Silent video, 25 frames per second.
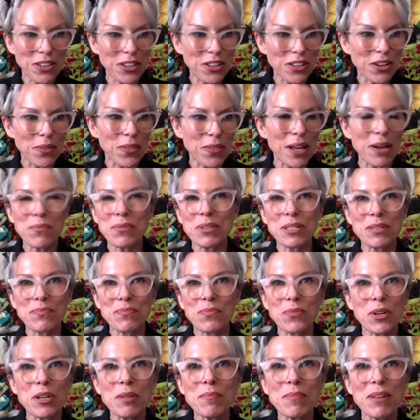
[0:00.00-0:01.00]
you know, that was
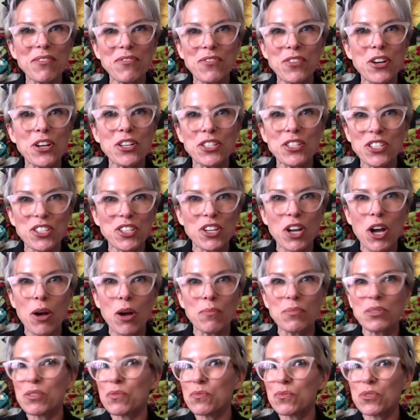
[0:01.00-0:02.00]
one of my first
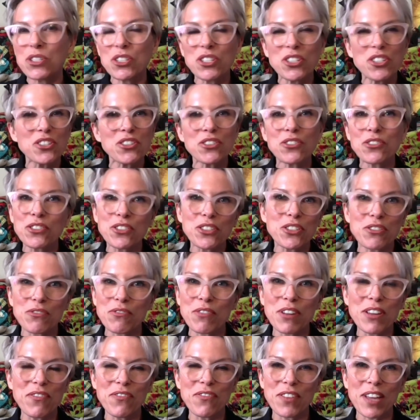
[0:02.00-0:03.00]
jobs was just
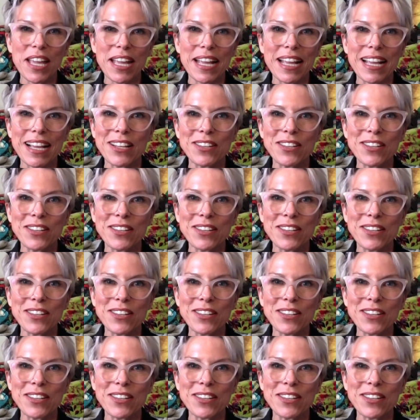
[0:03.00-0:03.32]
terrific.